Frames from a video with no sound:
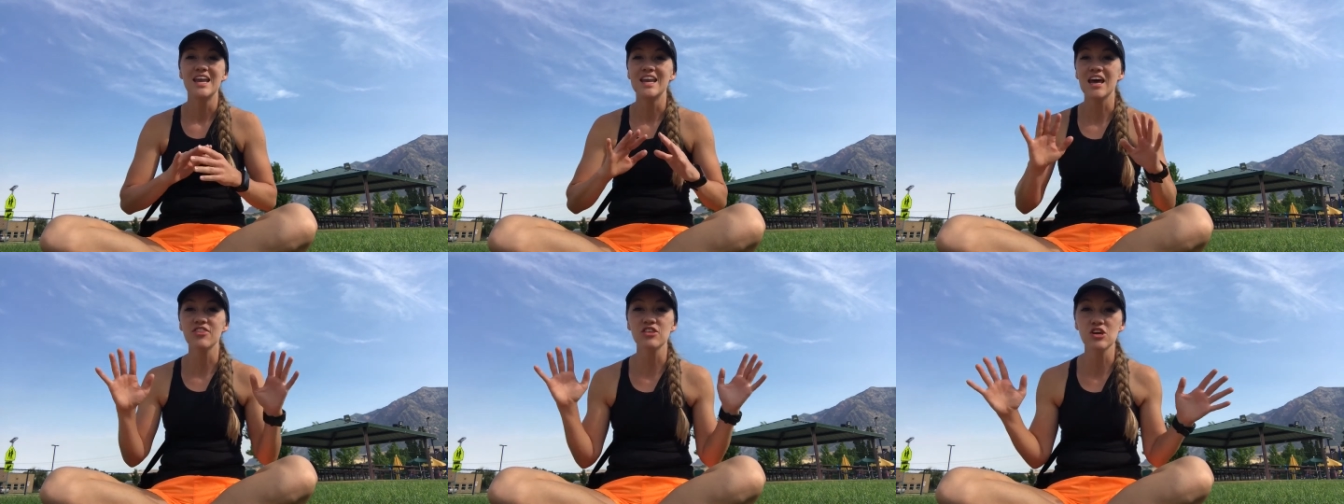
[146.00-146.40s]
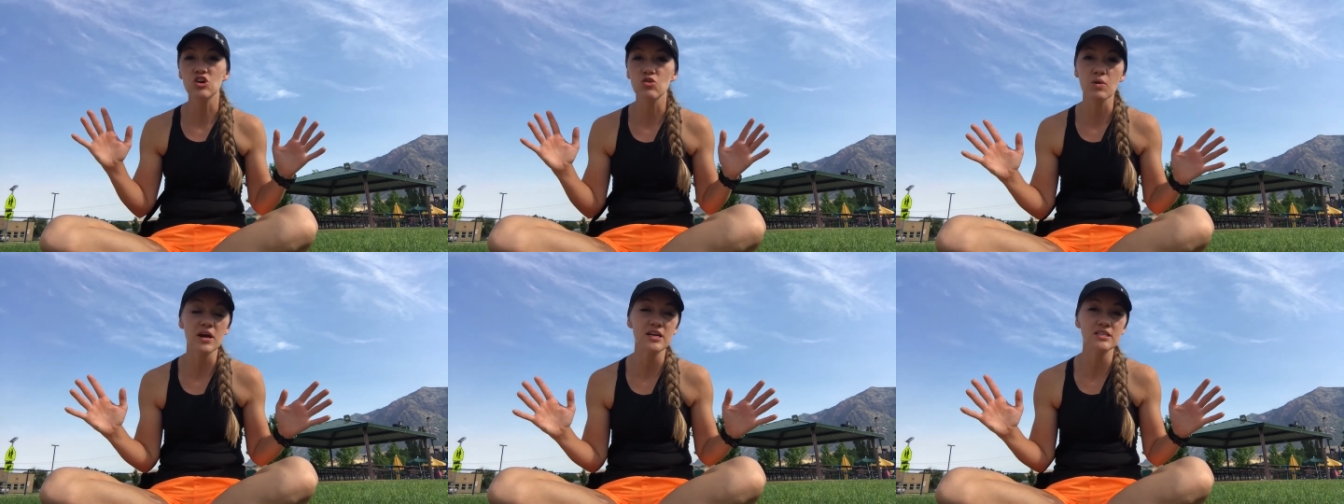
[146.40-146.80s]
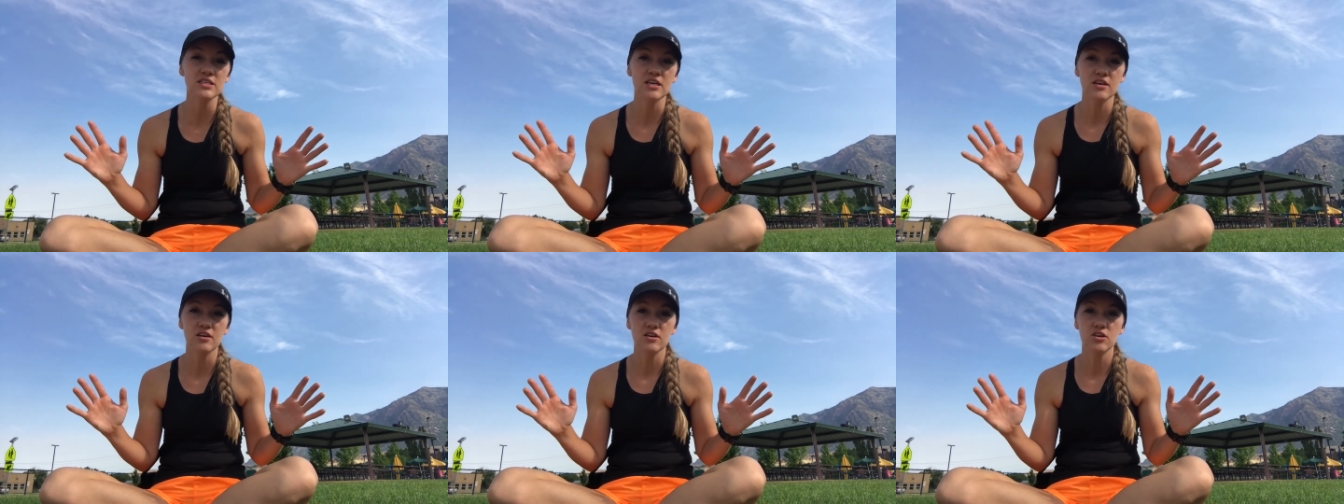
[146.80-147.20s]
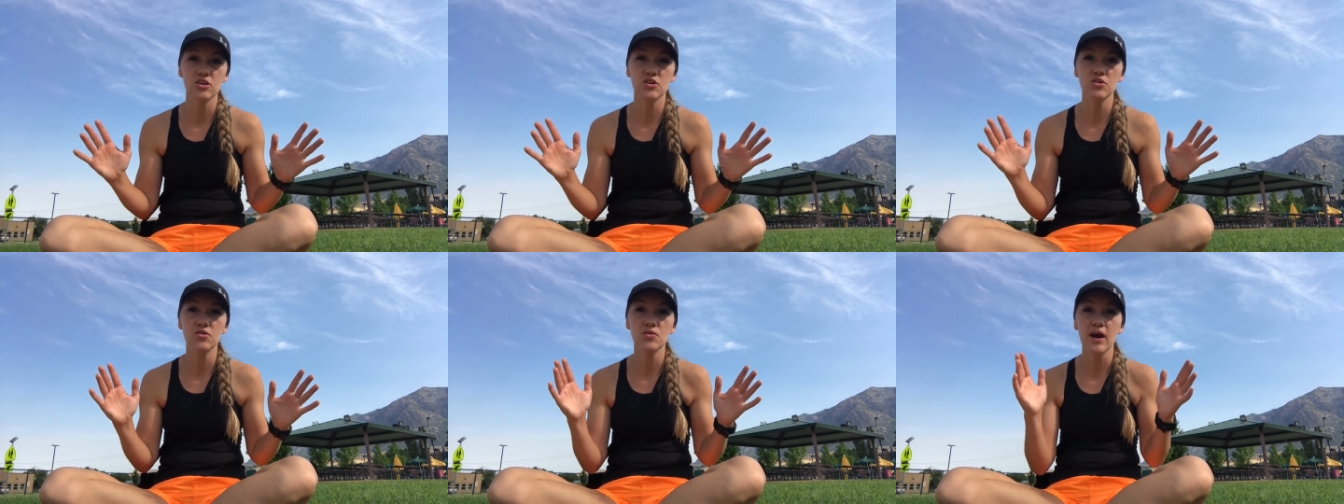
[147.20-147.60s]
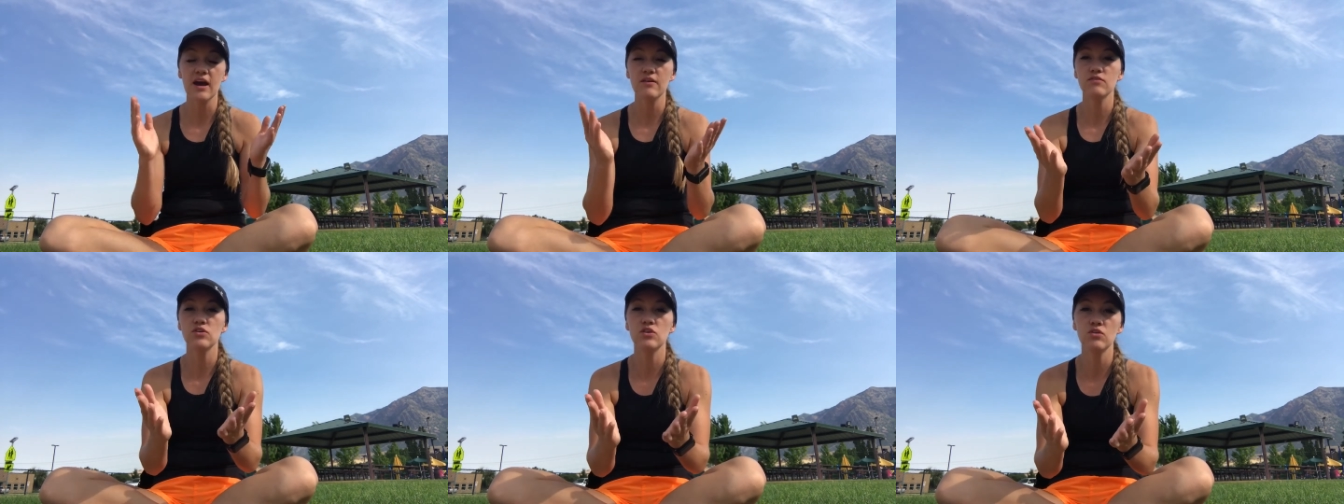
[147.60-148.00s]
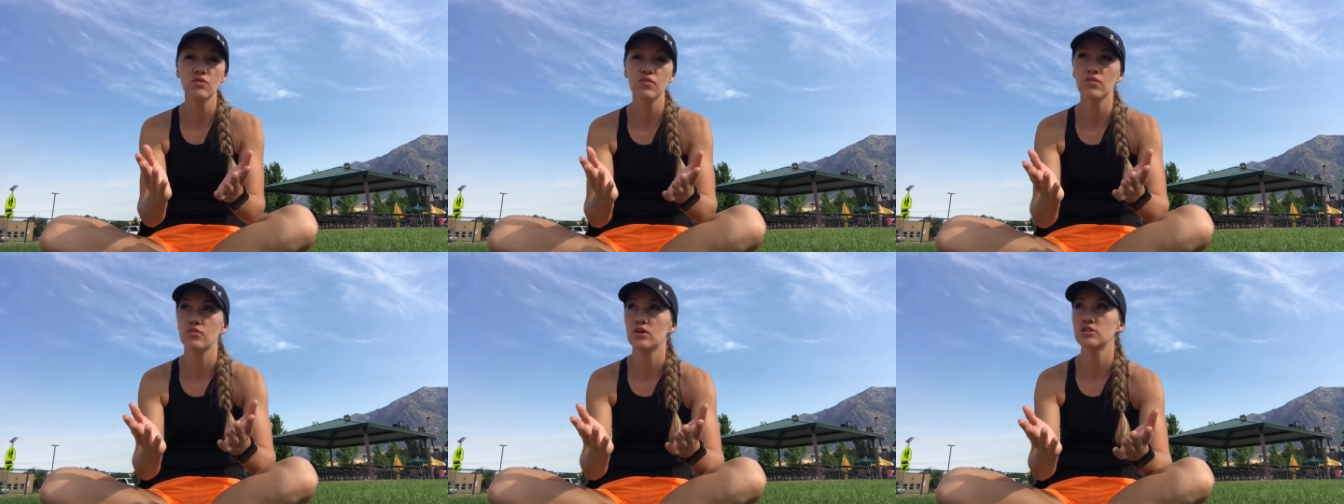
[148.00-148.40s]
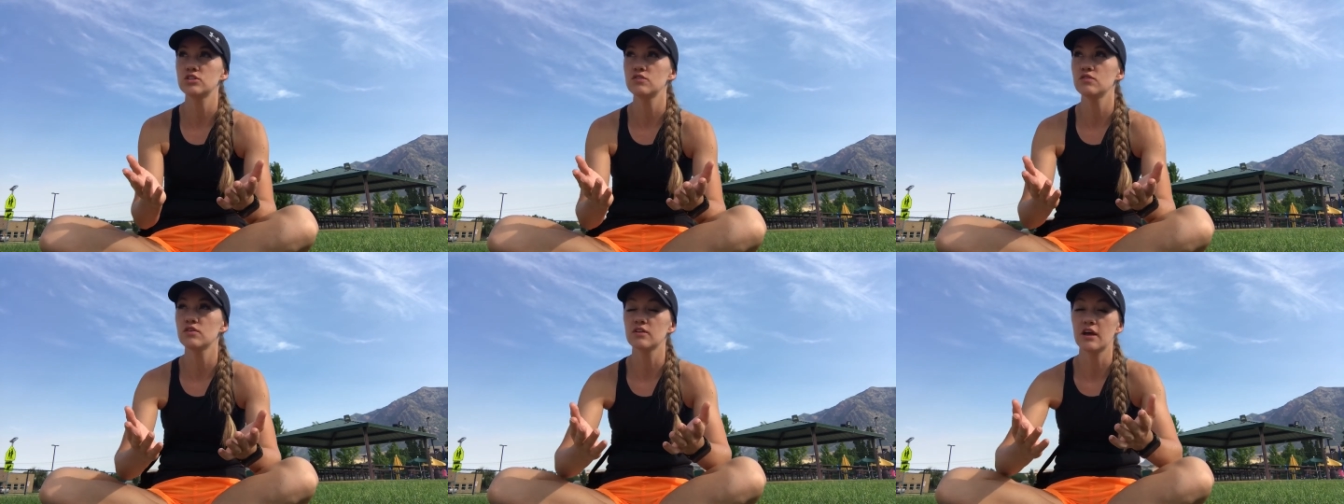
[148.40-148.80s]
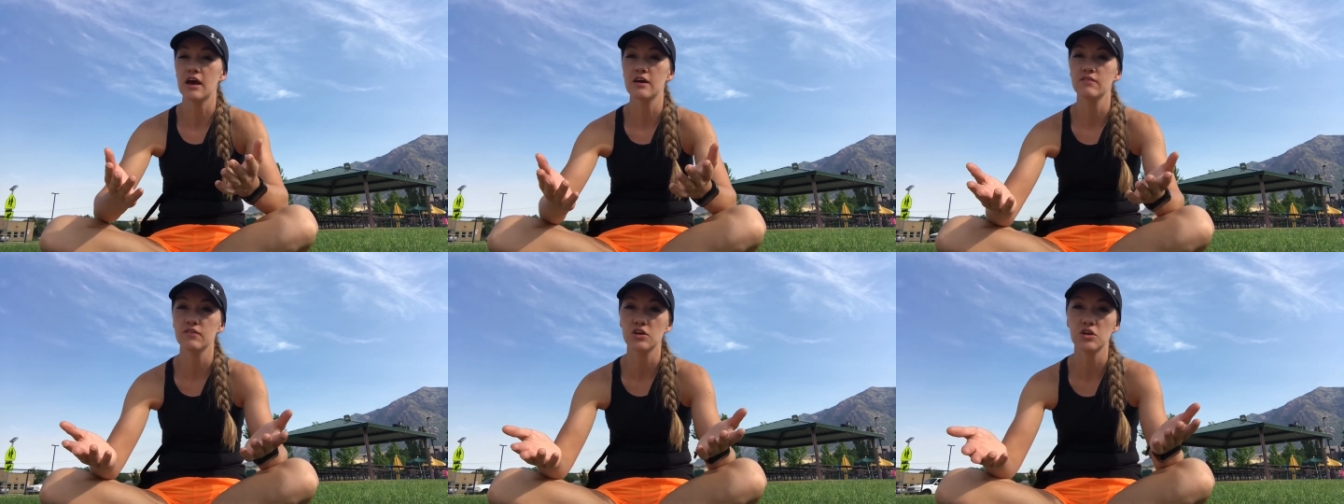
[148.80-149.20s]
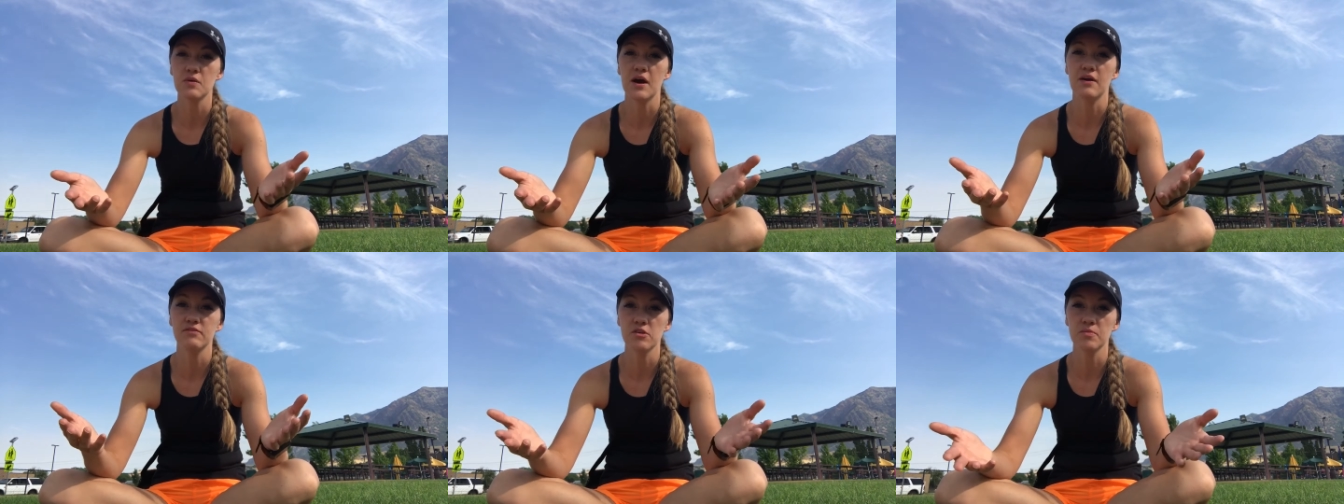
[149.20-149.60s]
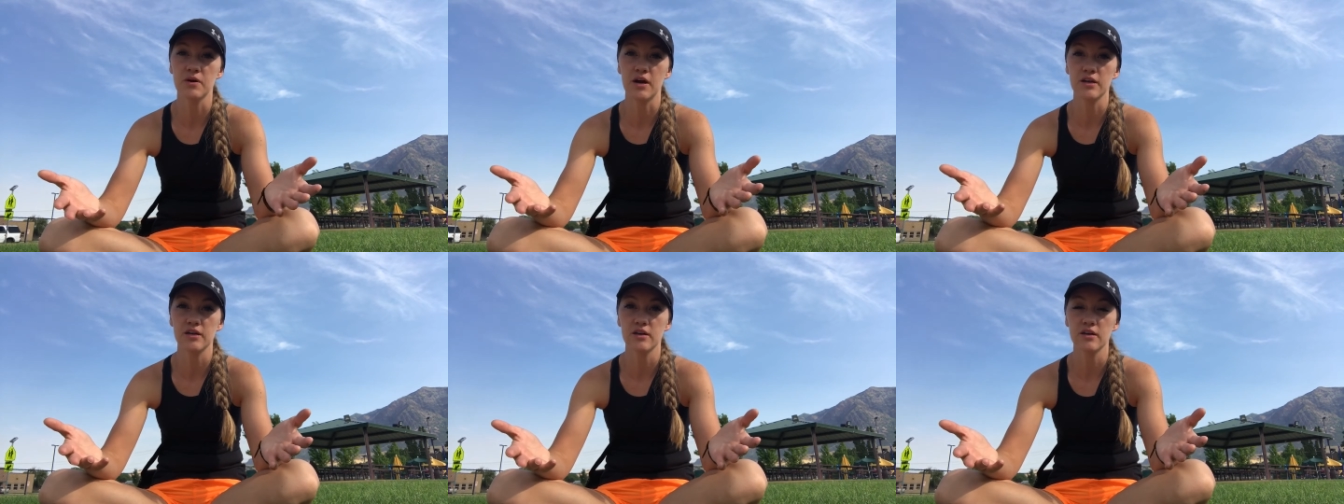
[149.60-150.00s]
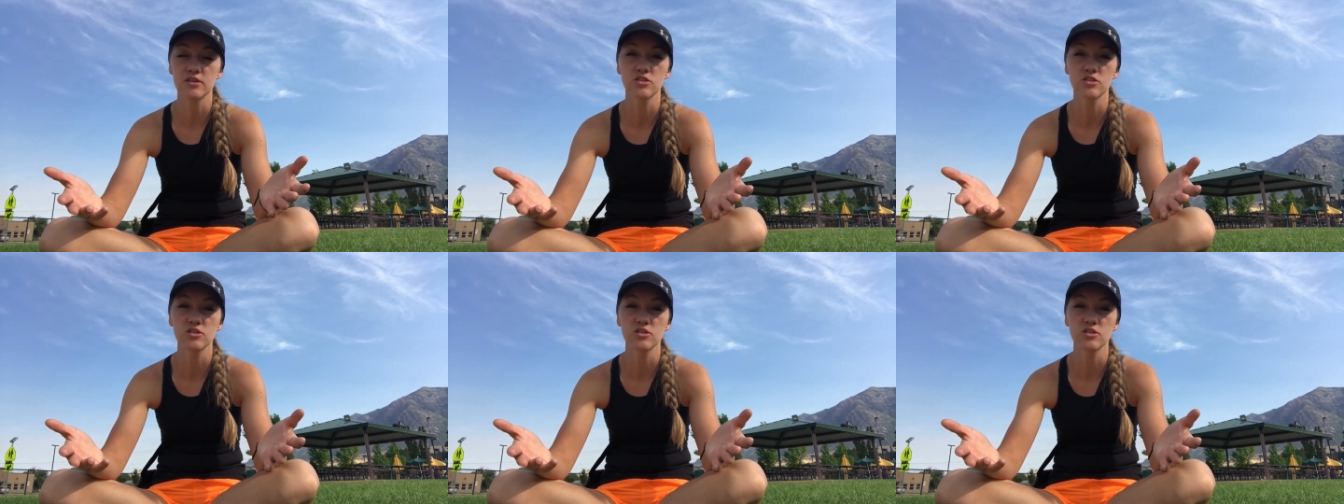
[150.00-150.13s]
nothing crazy. You have you for the rest of your life, and you have your body.